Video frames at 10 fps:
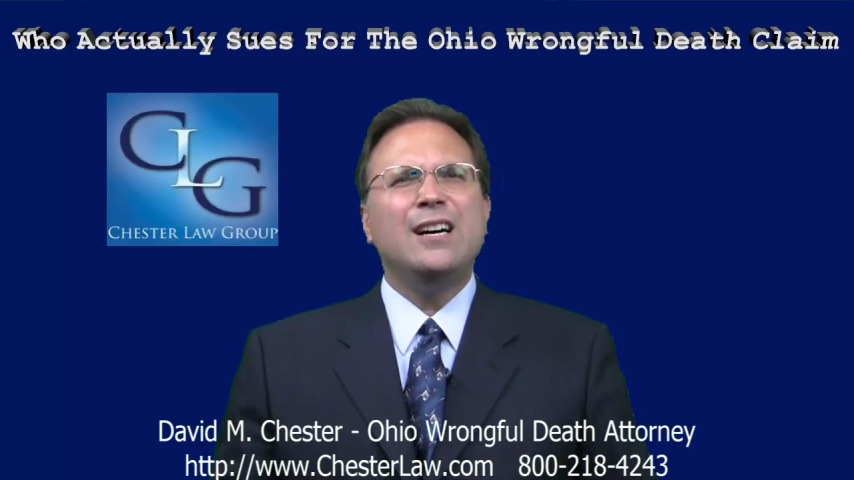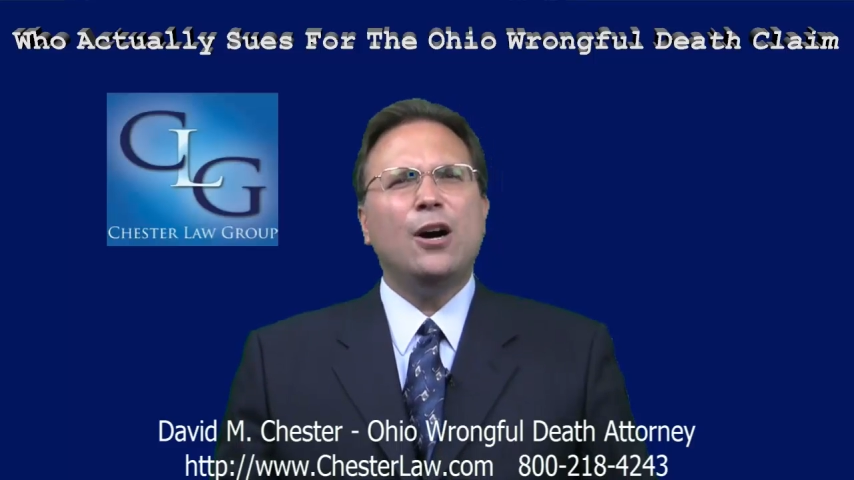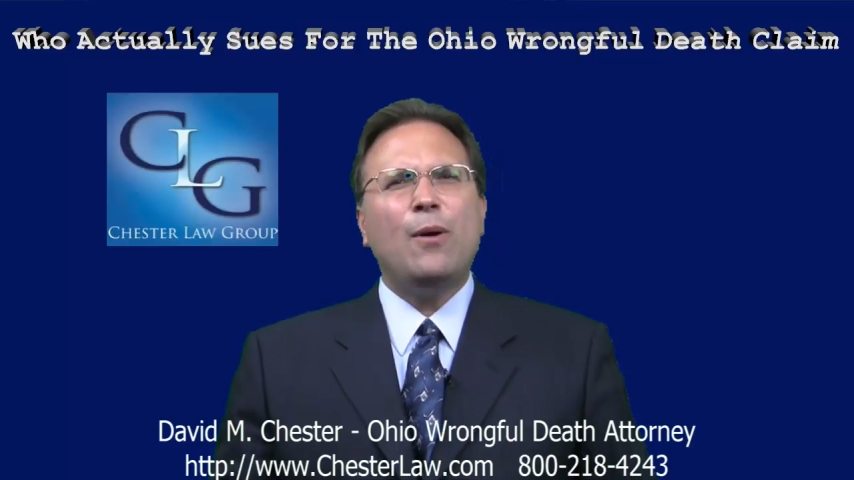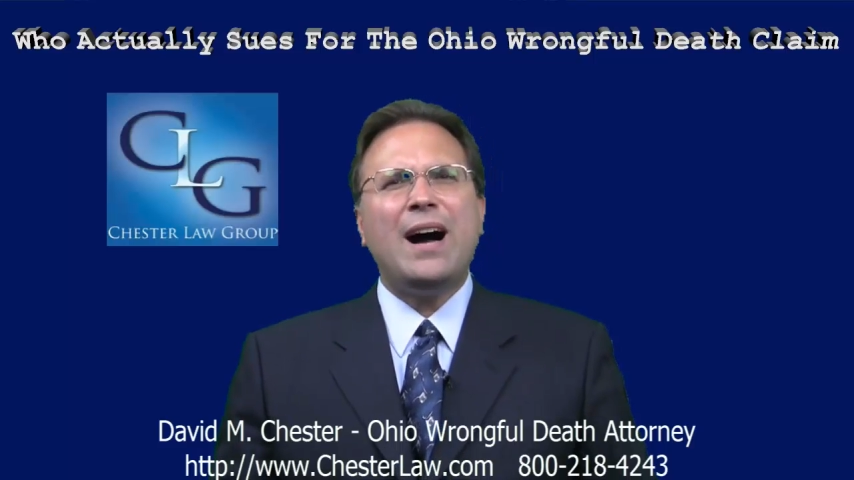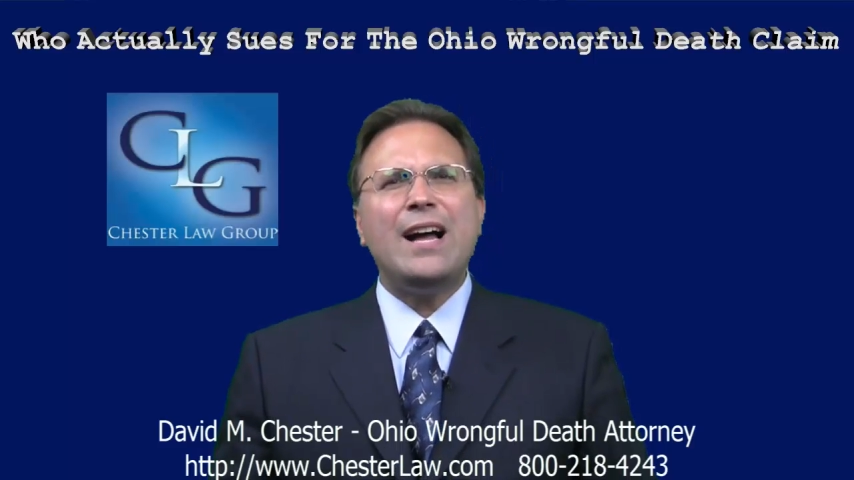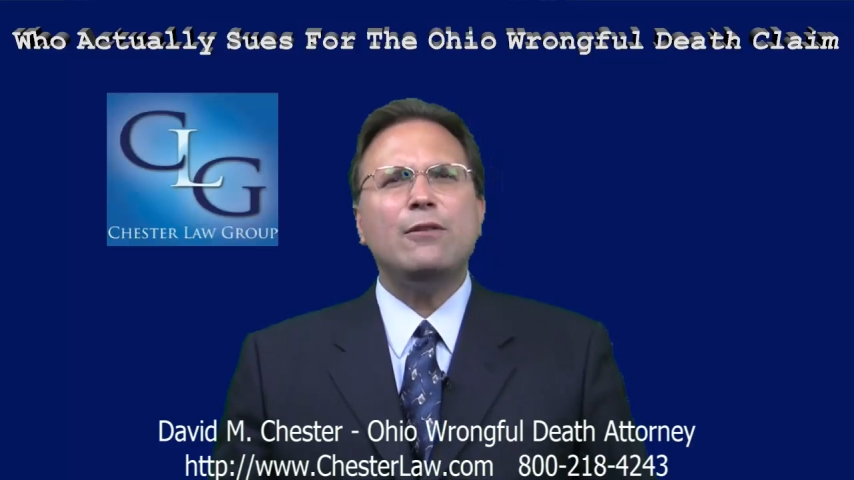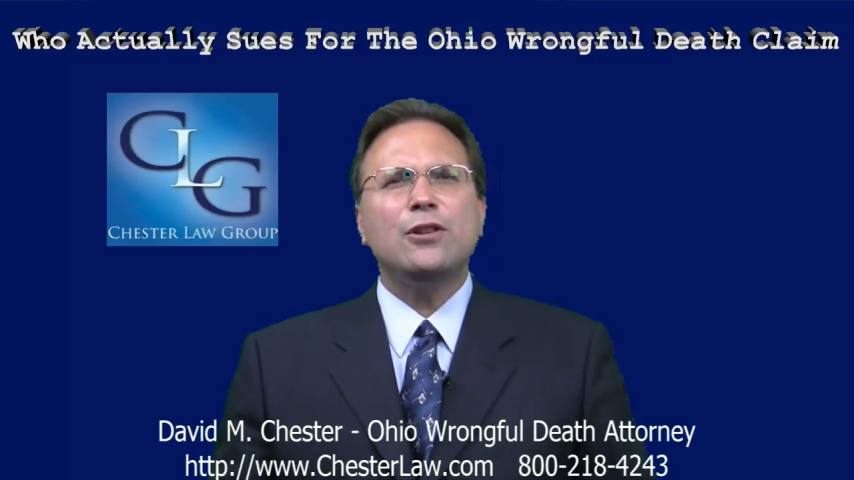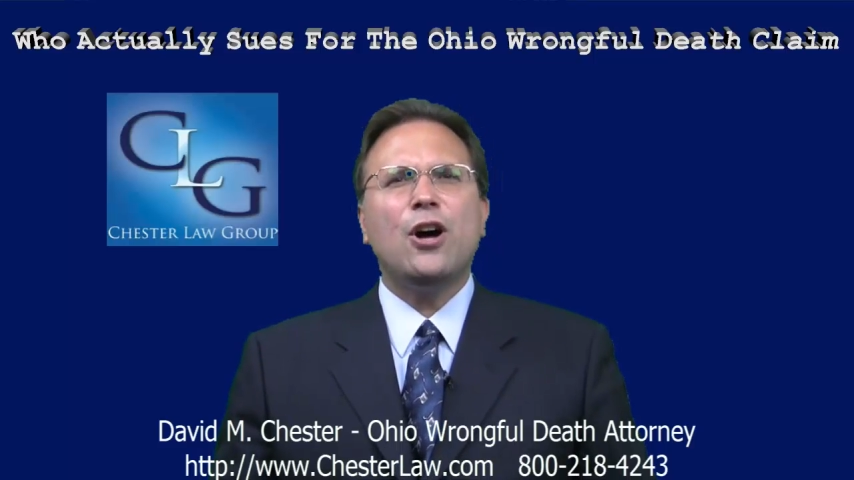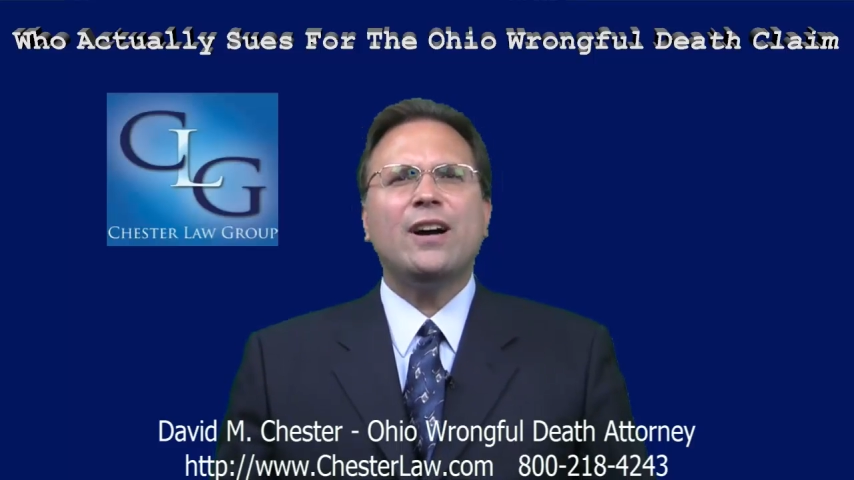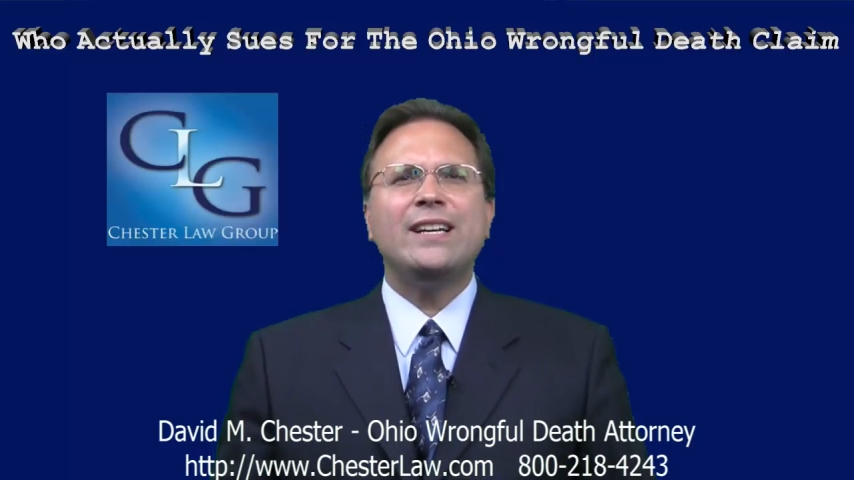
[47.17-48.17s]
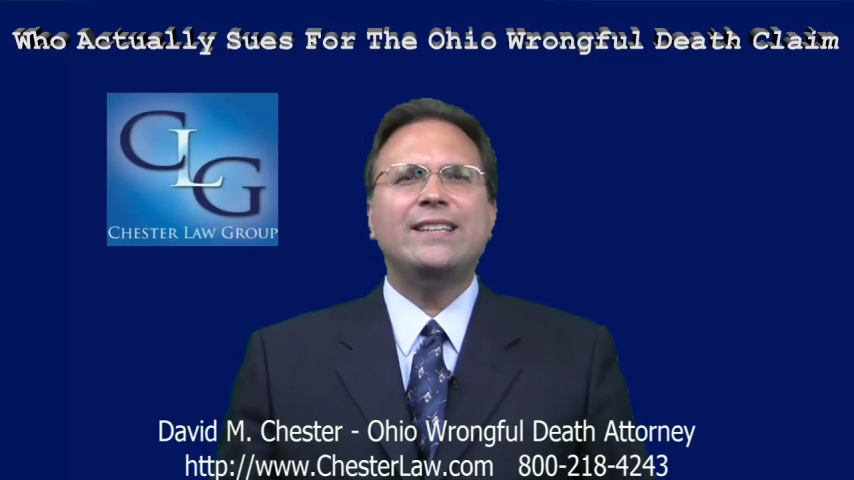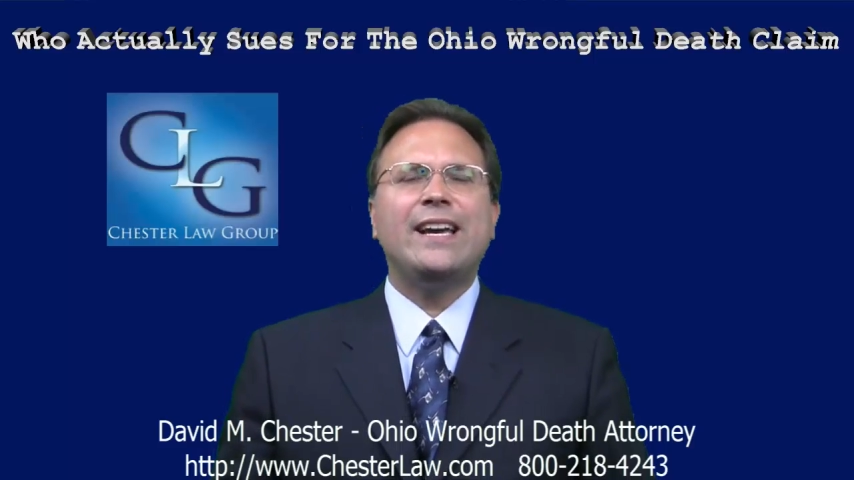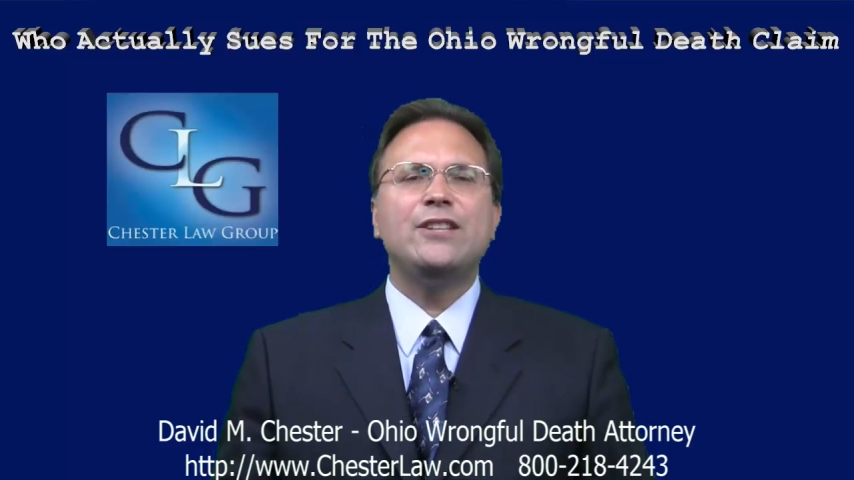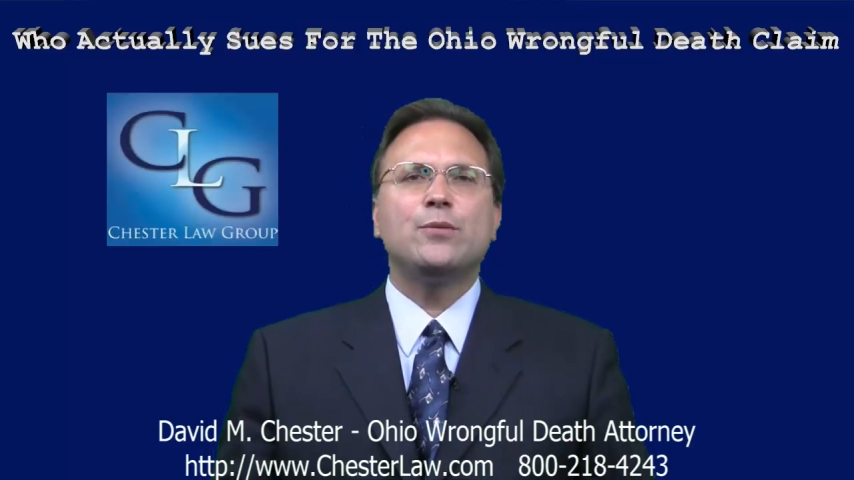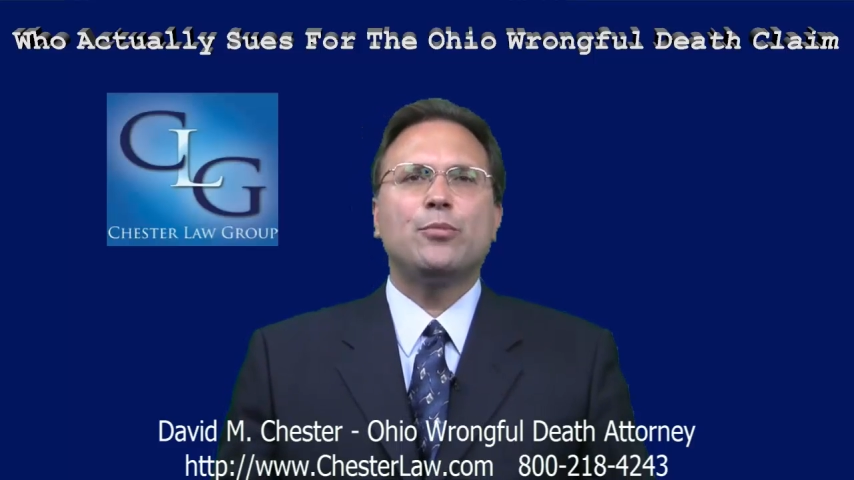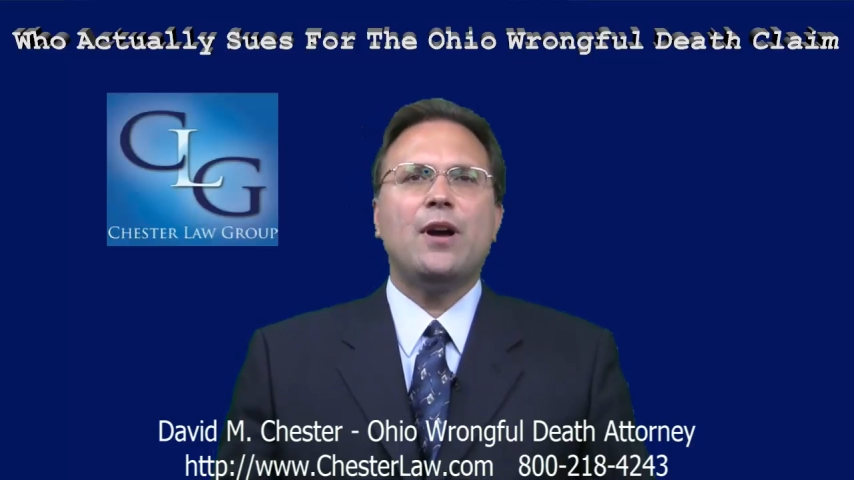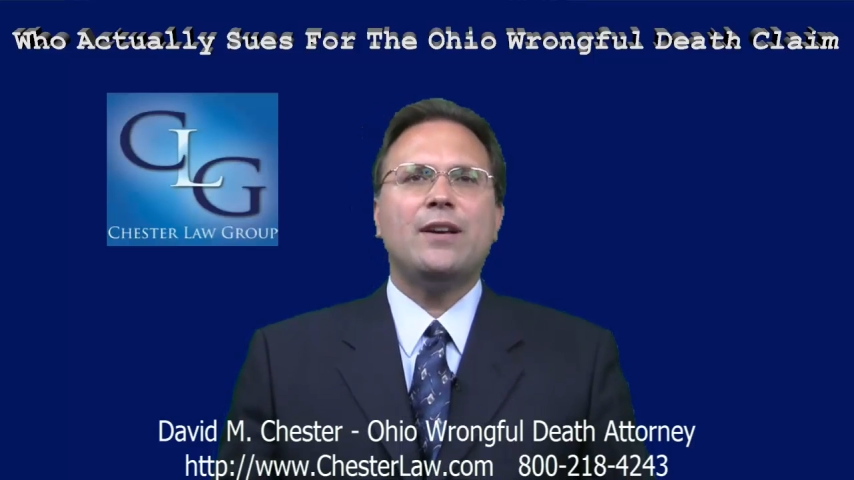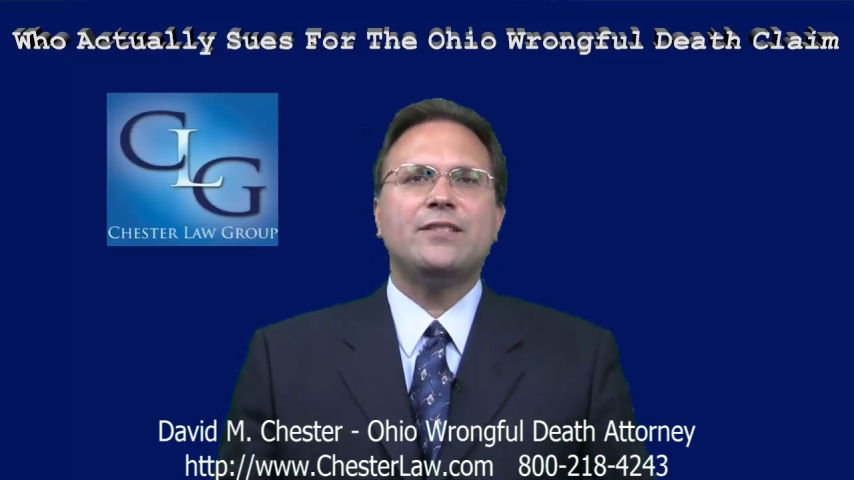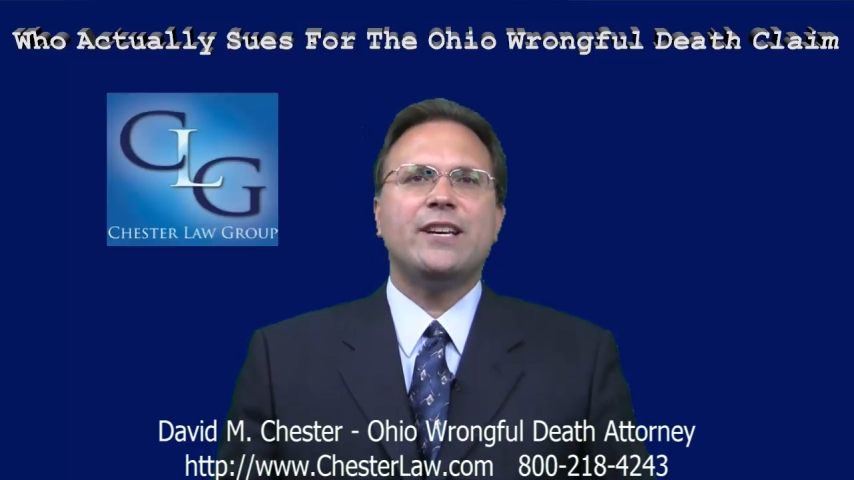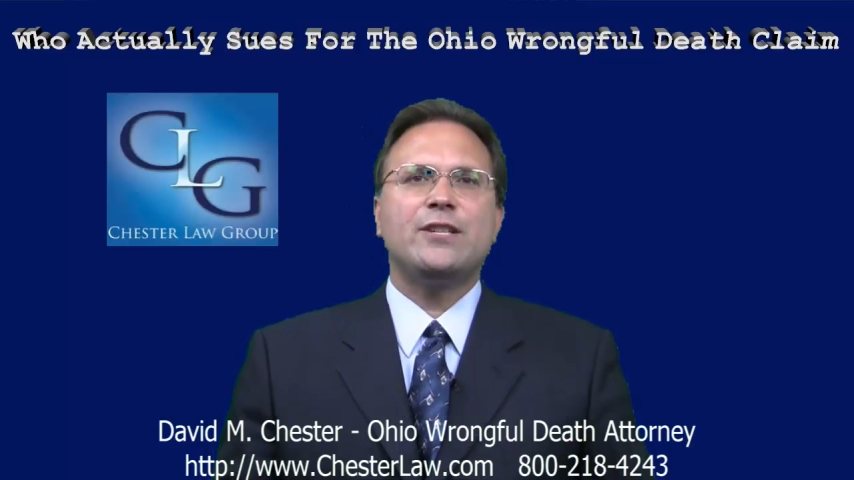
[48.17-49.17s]
Ohio law contains a
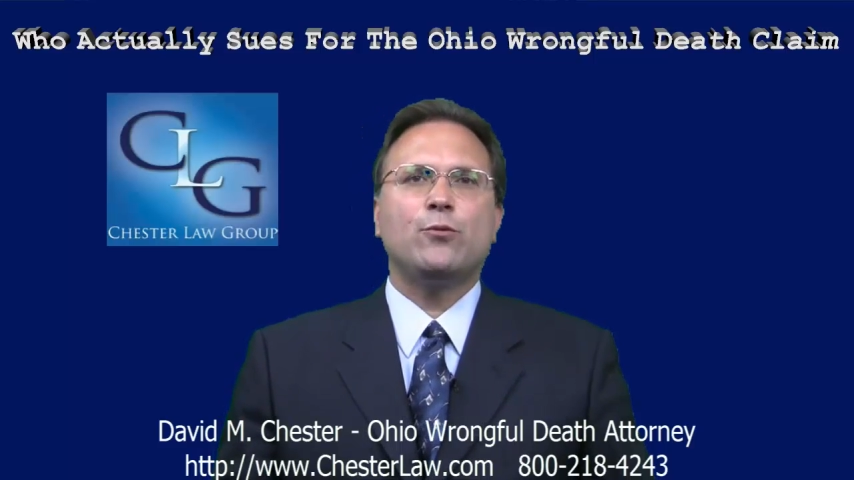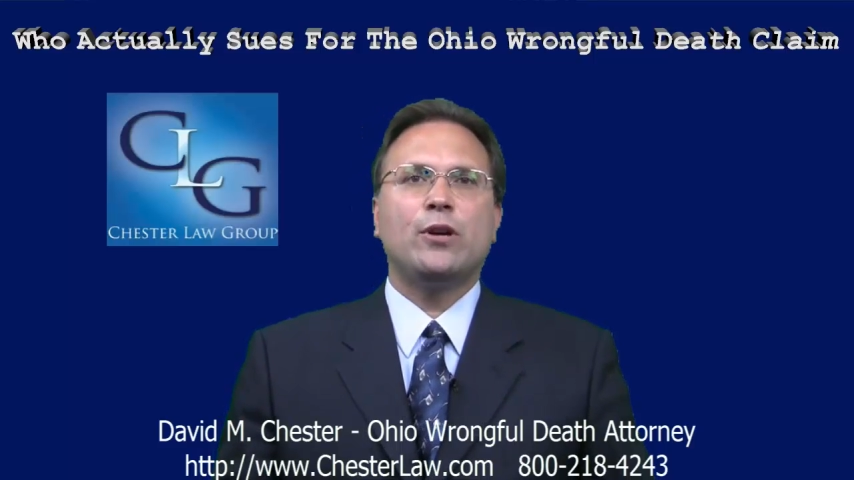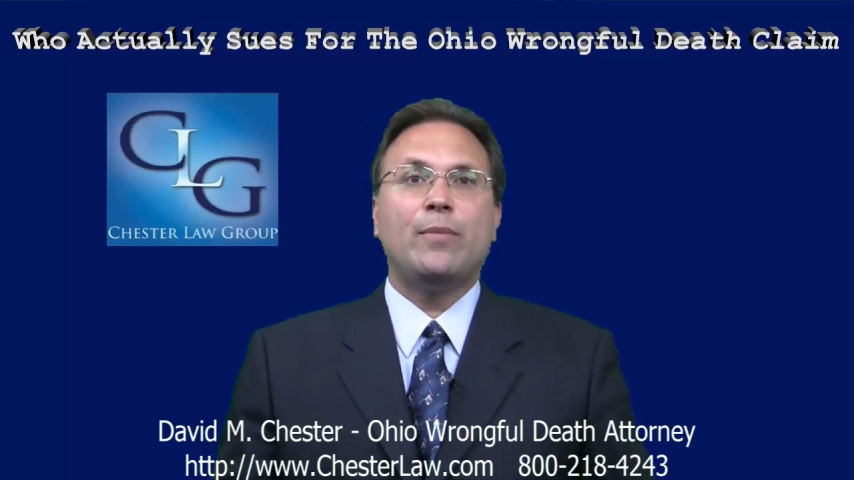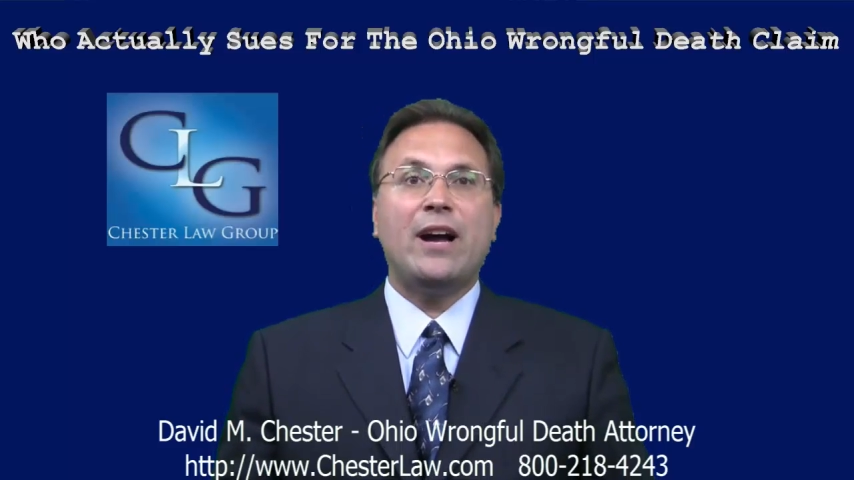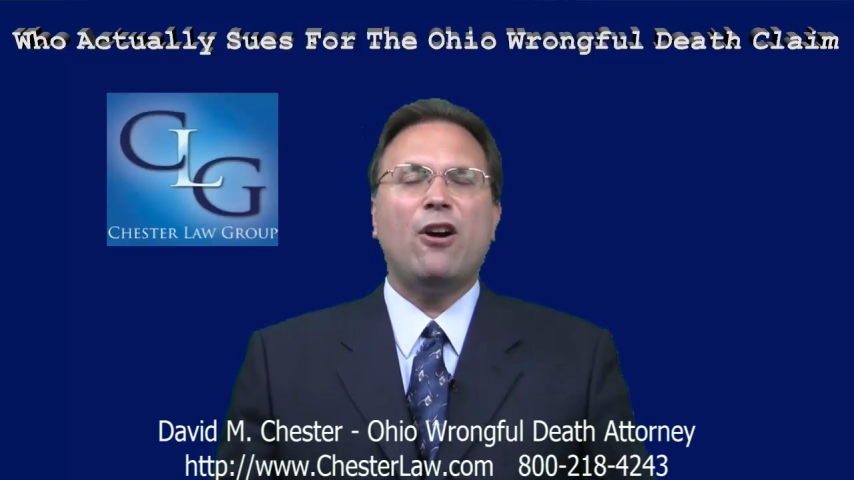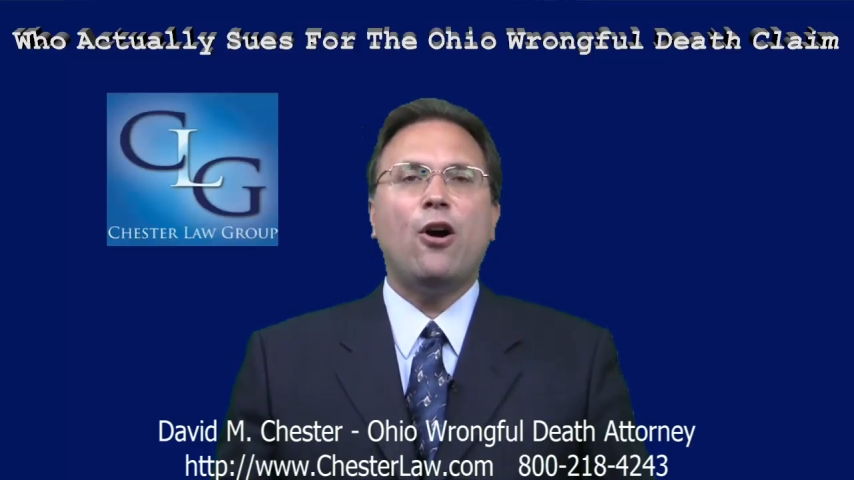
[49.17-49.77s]
process whereby